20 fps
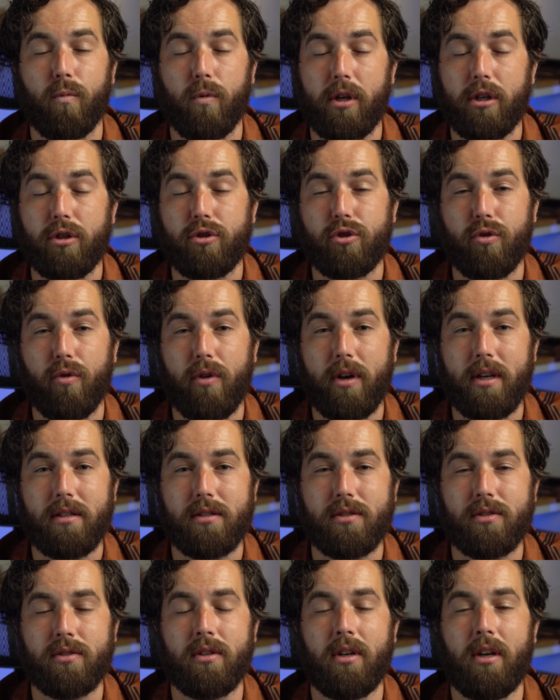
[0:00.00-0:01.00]
reed
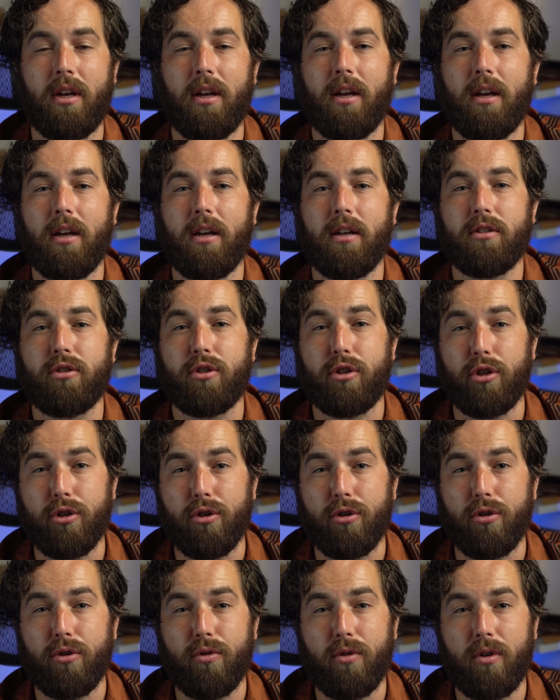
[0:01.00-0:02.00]
choice;
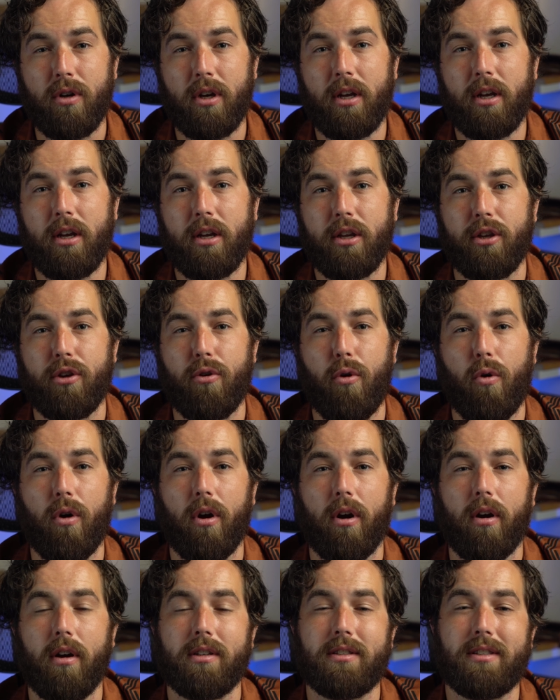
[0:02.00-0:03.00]
2,
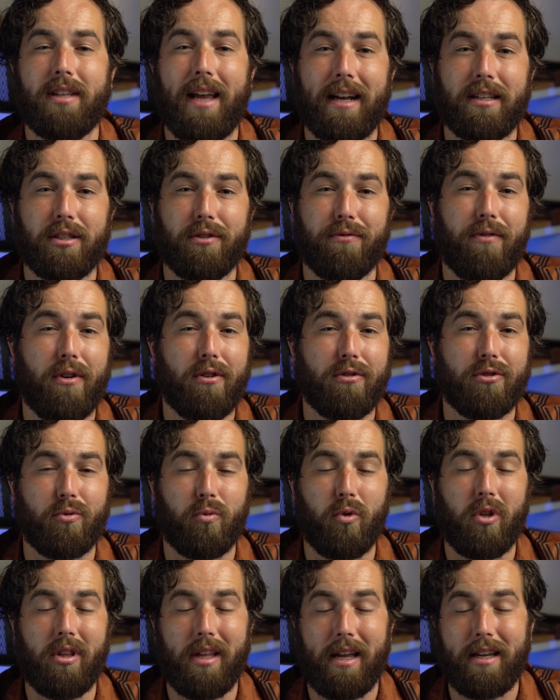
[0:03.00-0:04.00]
your saxophone's
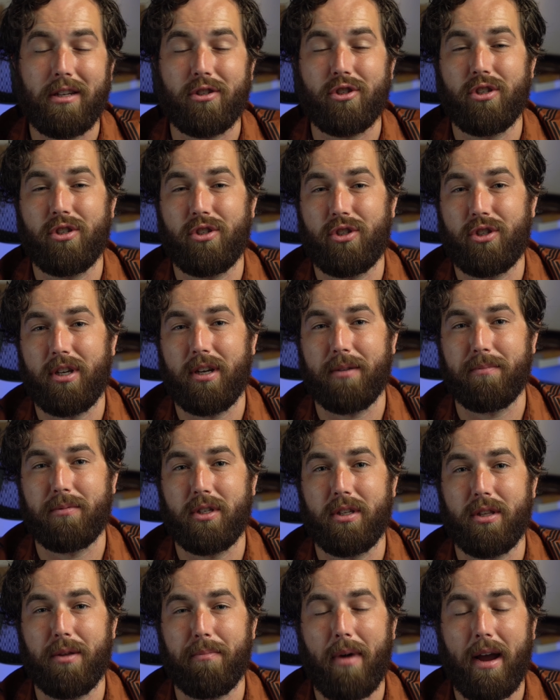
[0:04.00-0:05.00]
relationship
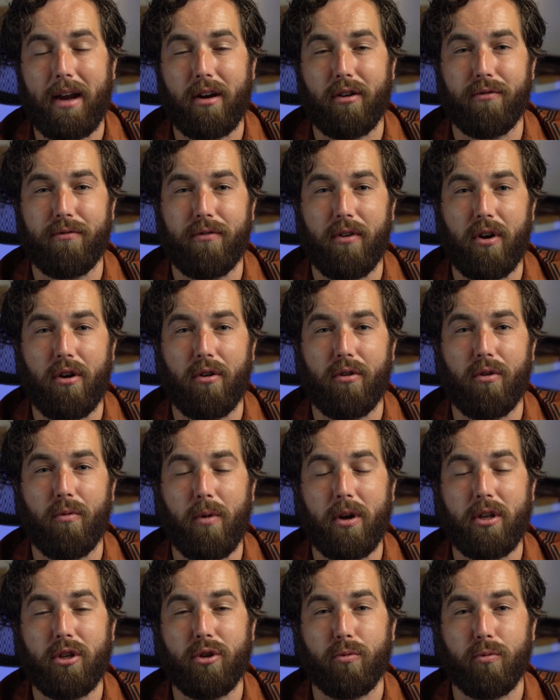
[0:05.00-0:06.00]
to the microphone
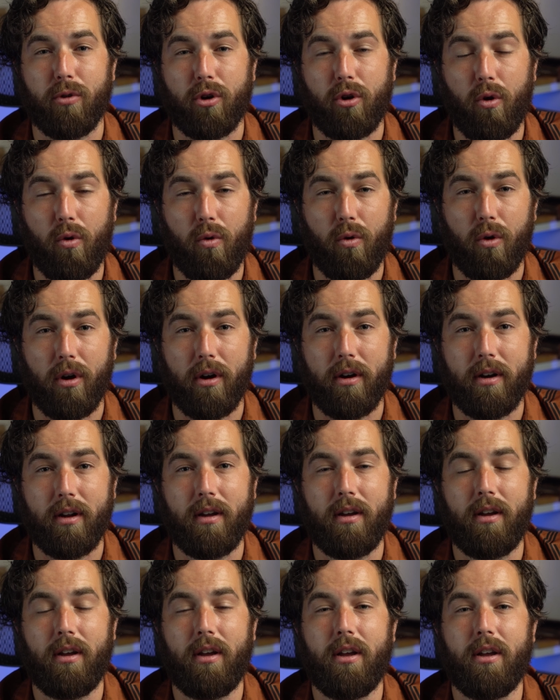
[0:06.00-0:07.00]
when you record;
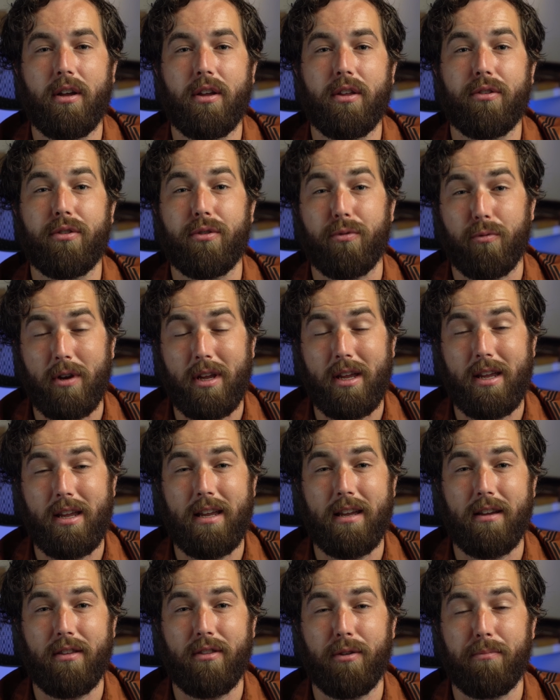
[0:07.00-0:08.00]

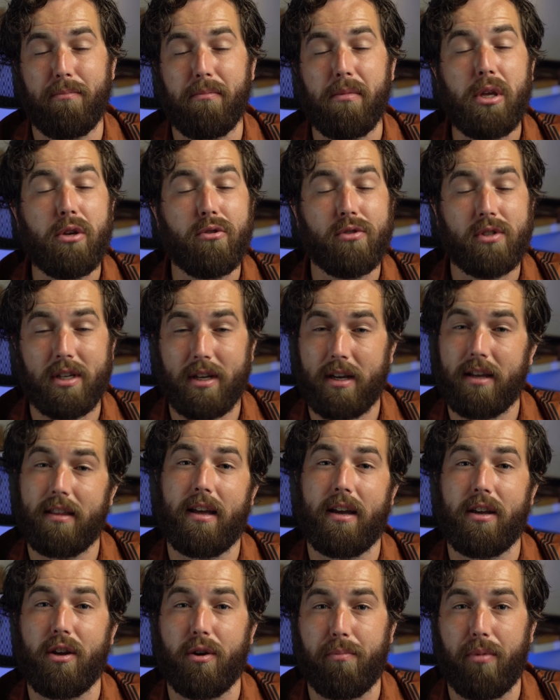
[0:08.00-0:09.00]
3, the music
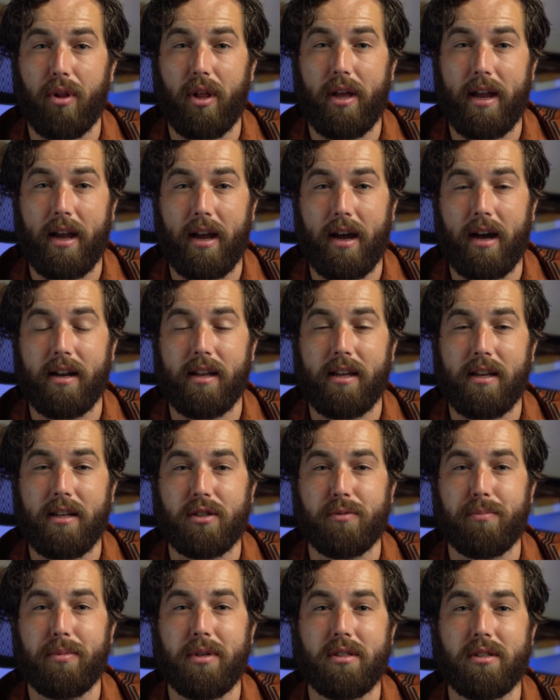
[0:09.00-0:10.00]
that you're playing on
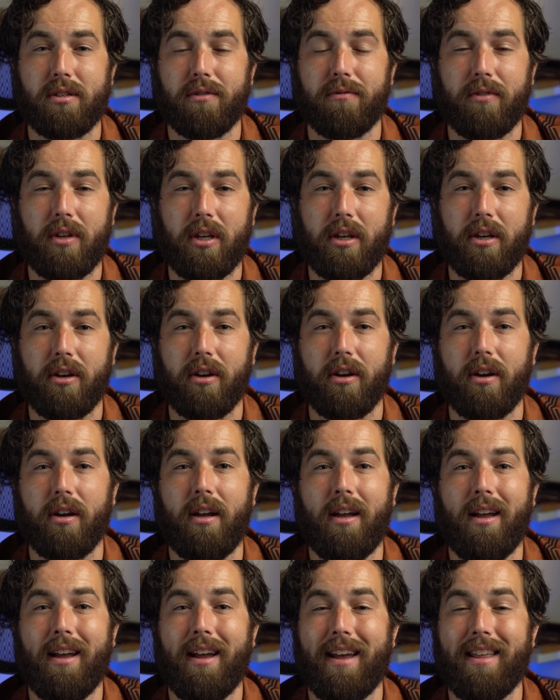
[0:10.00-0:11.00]
each piece of gear;
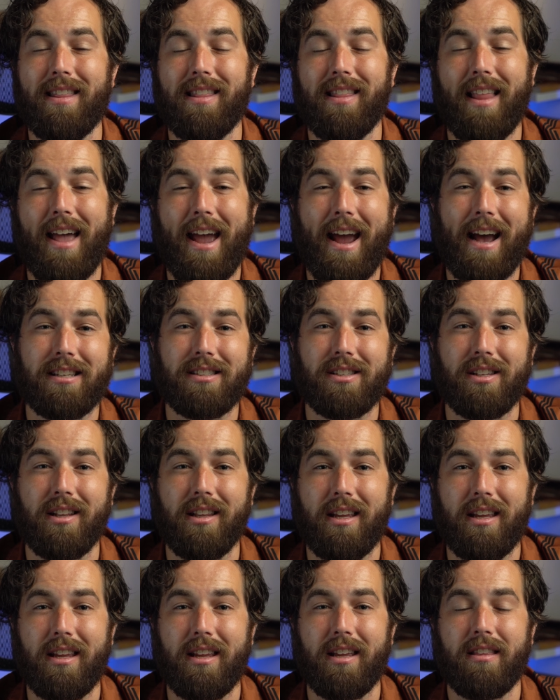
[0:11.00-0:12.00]
and
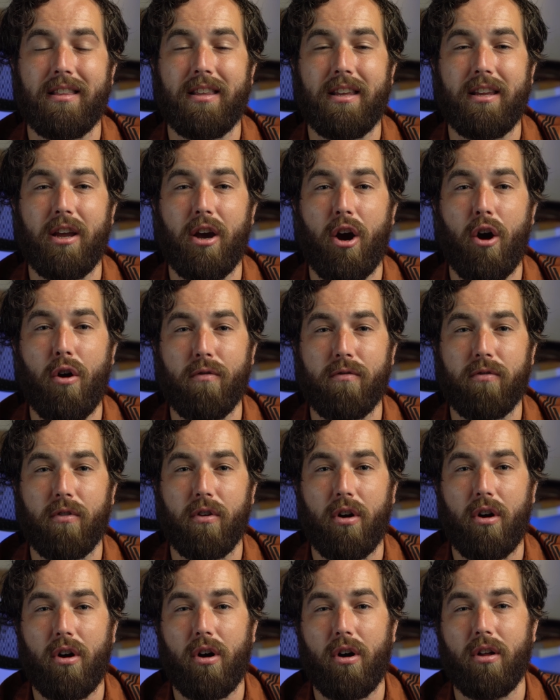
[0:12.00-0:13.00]
lastly, the
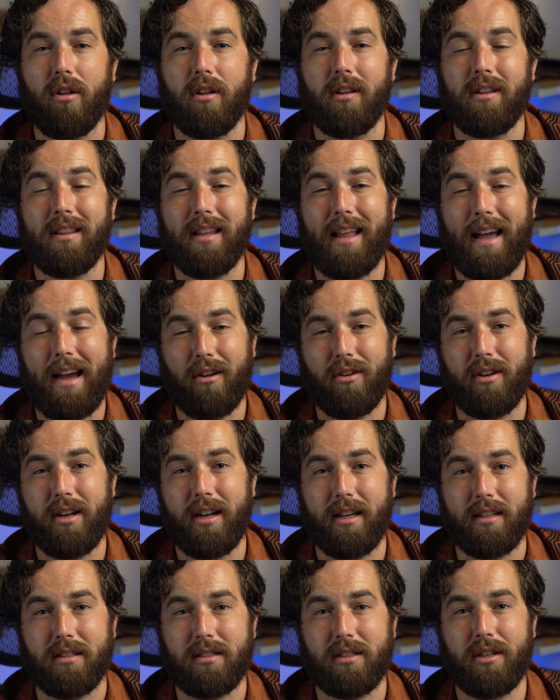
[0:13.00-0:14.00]
overall
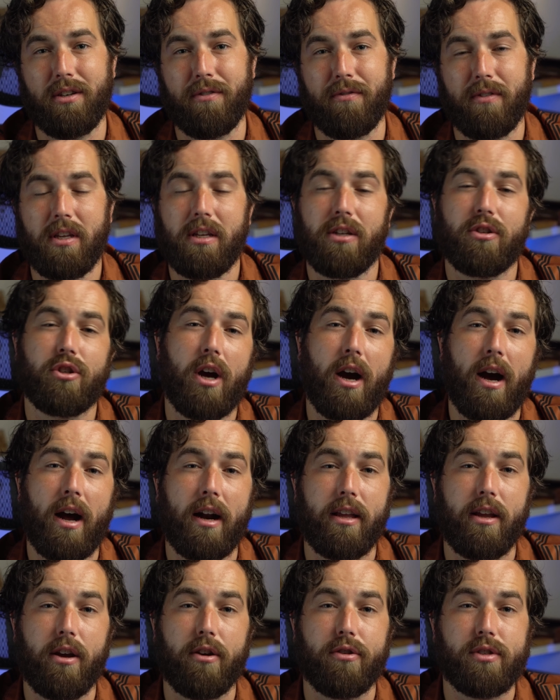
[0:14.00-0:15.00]
loudness of each
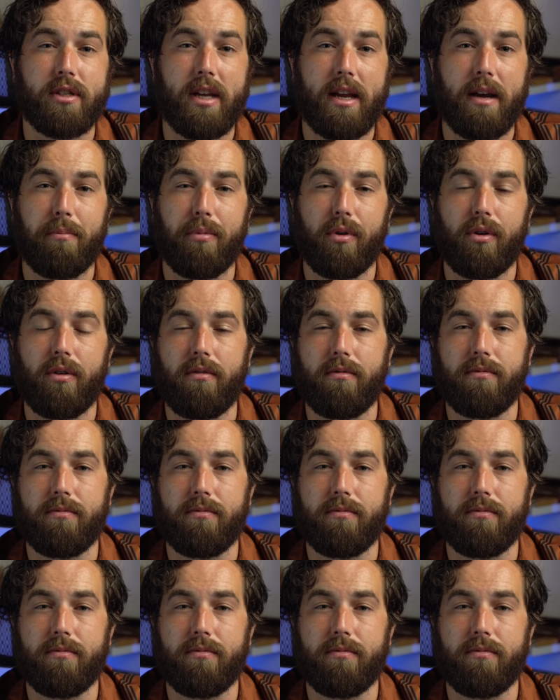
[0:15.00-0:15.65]
audio sample.